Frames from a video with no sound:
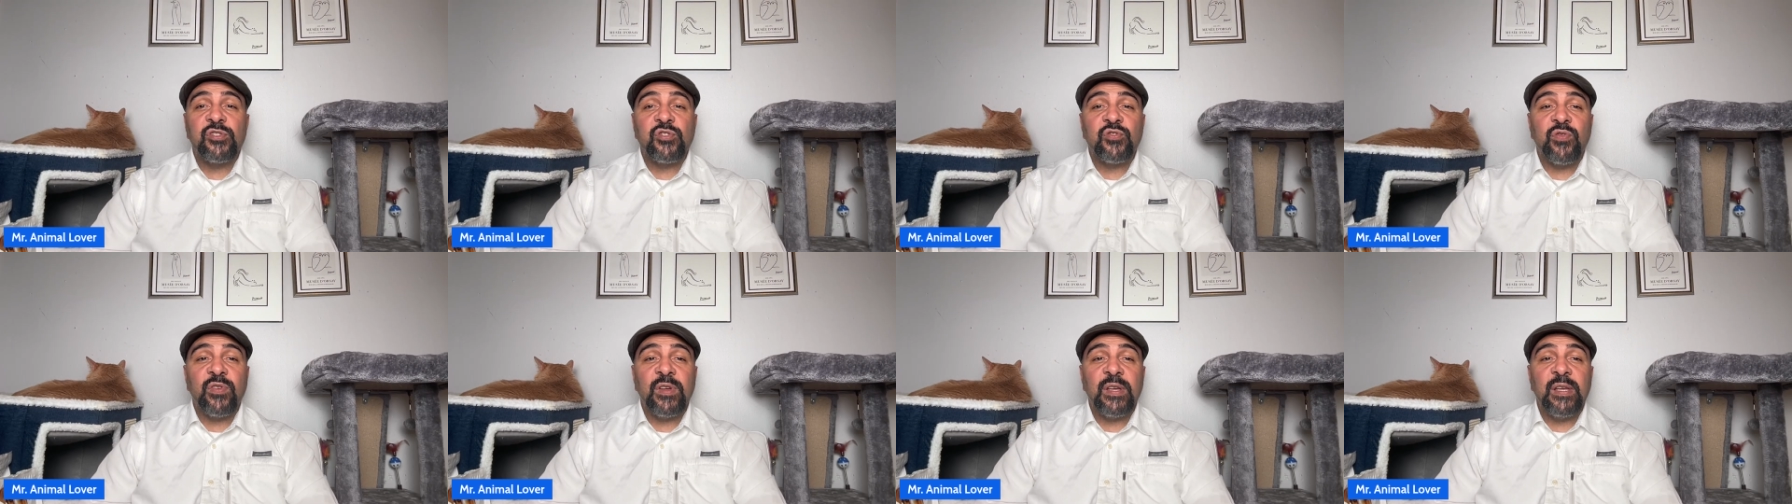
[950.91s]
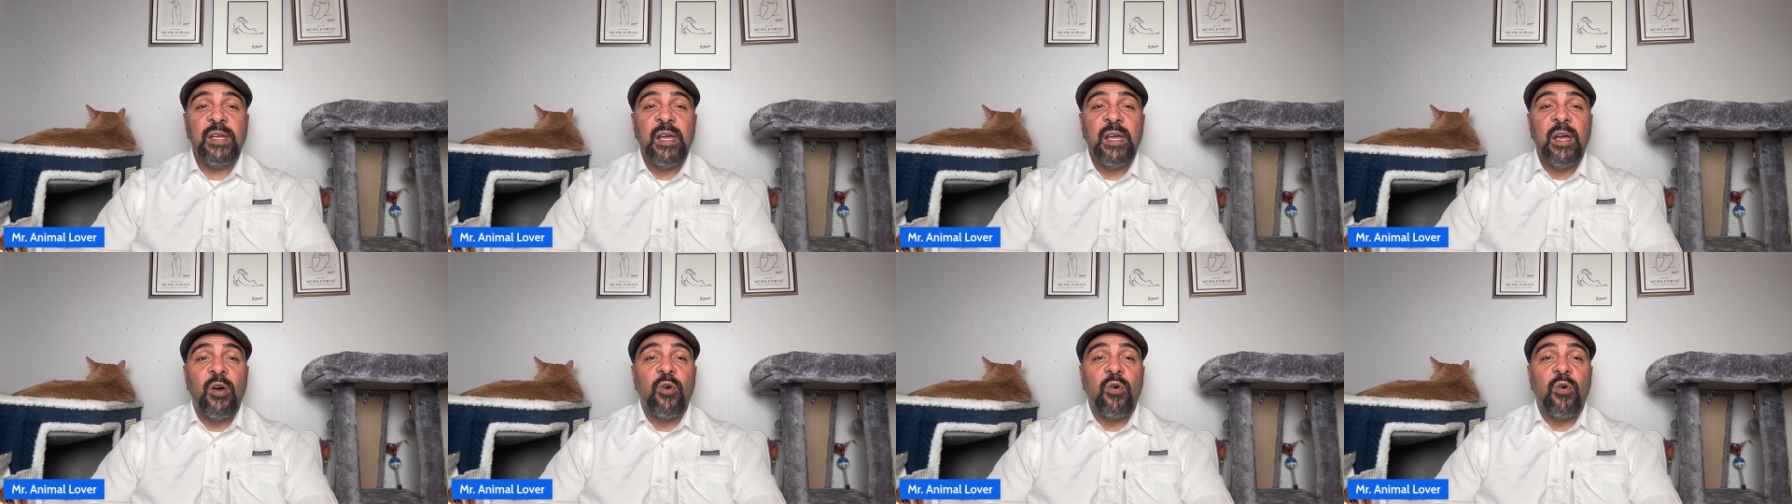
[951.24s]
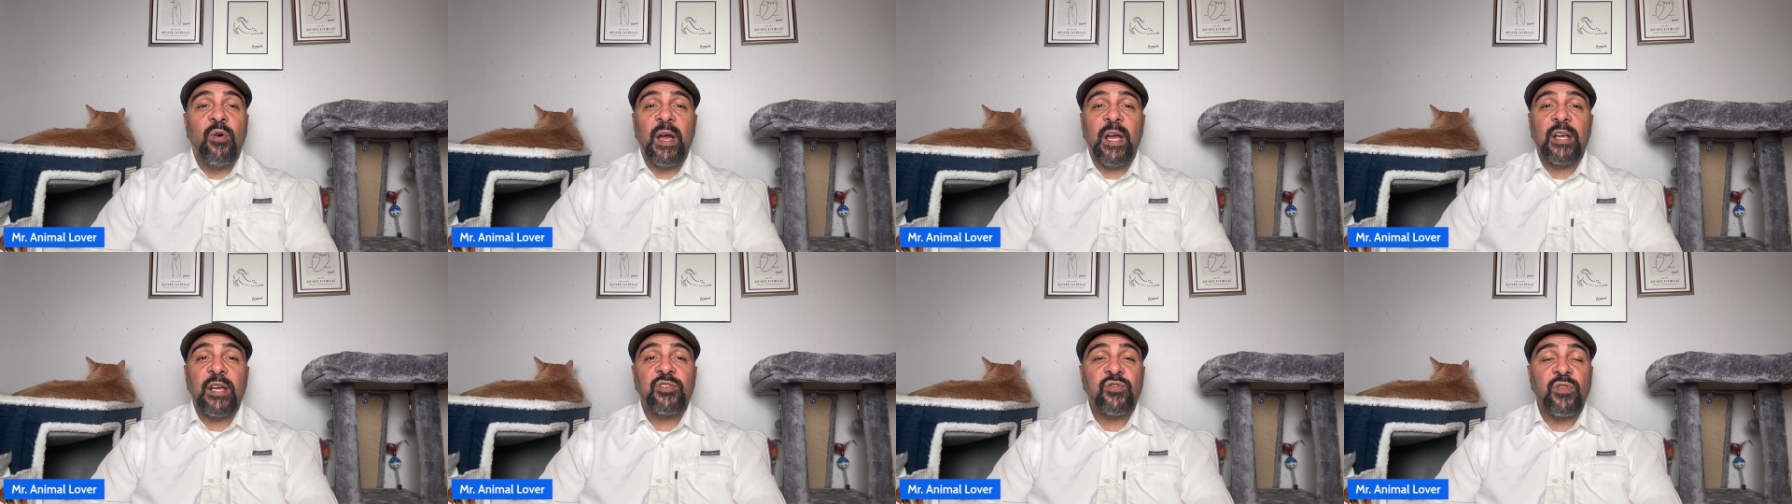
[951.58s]
treat, or
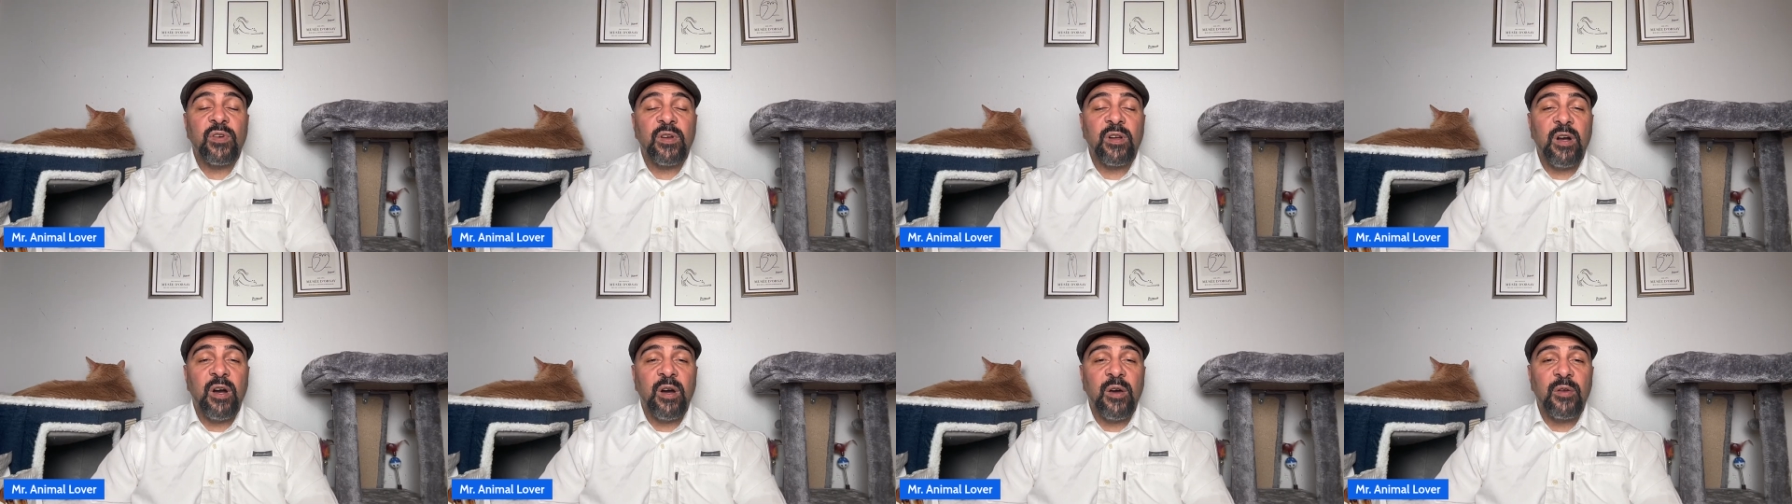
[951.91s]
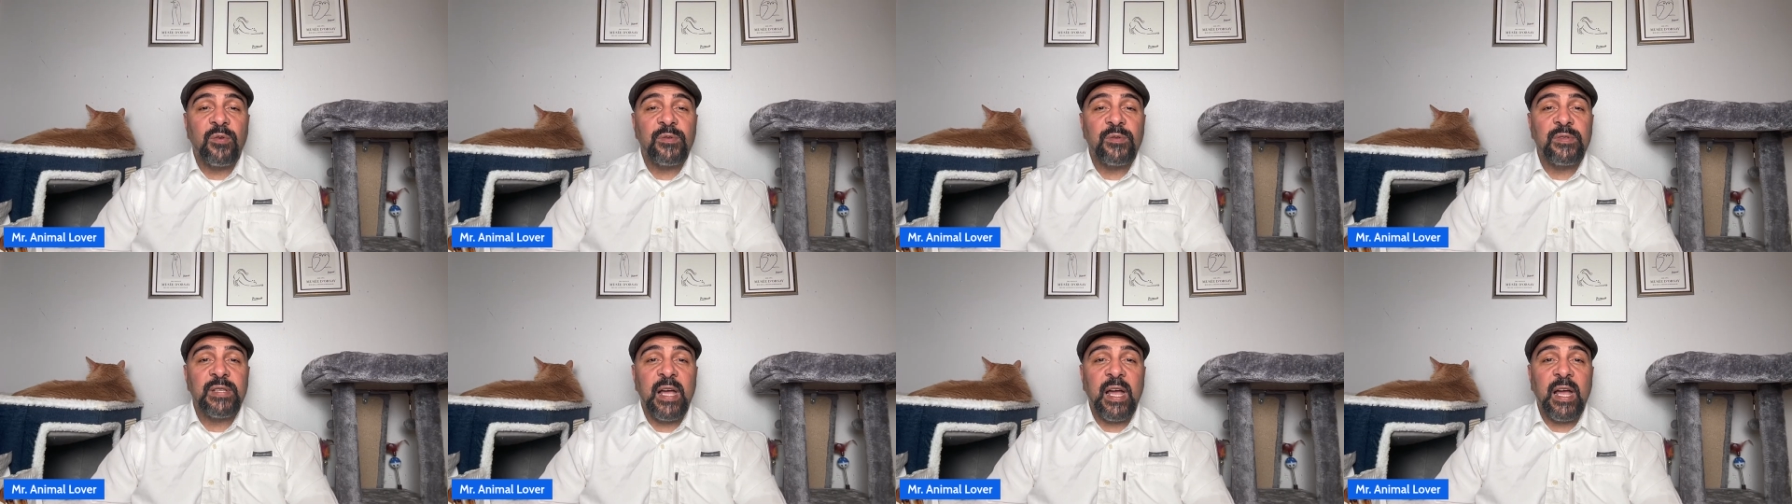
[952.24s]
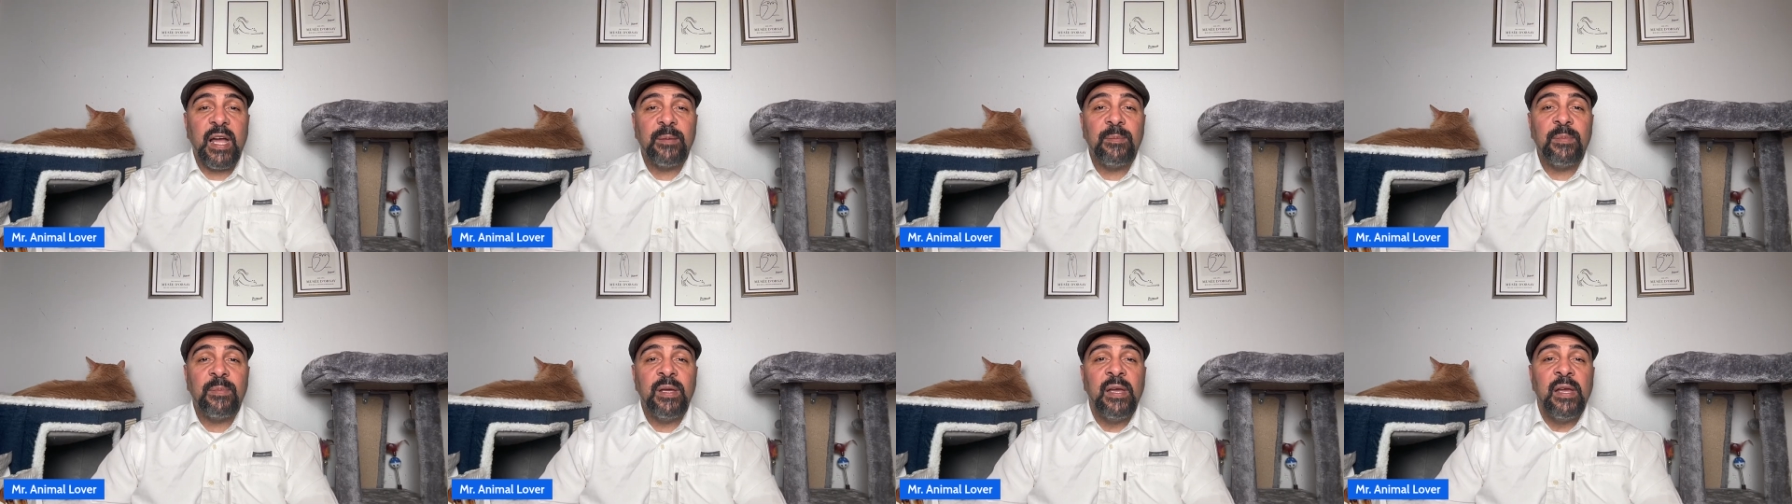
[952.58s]
extra cuddle
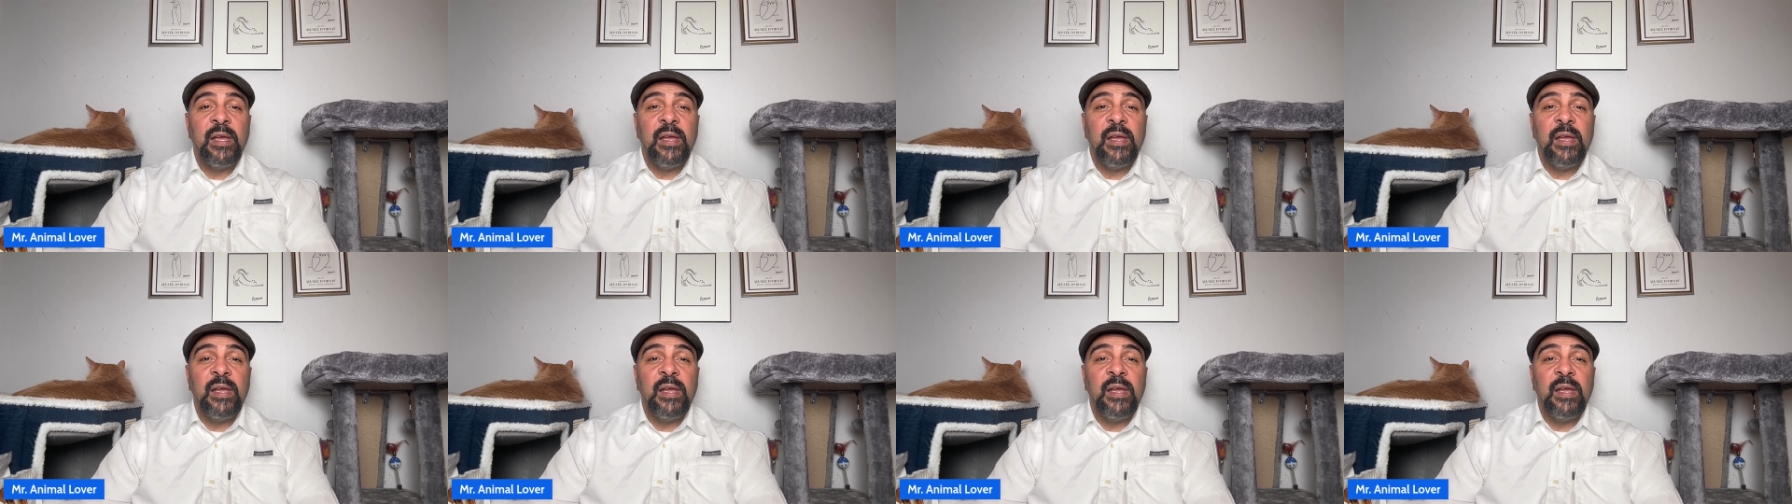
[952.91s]
time.